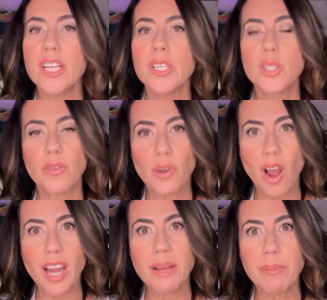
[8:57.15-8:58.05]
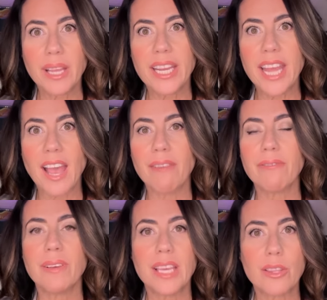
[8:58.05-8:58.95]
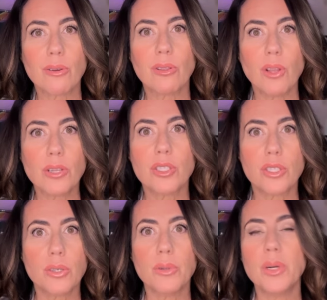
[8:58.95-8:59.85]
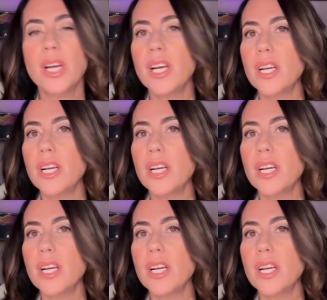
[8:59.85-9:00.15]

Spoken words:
So if you're on a Plan F, either look to,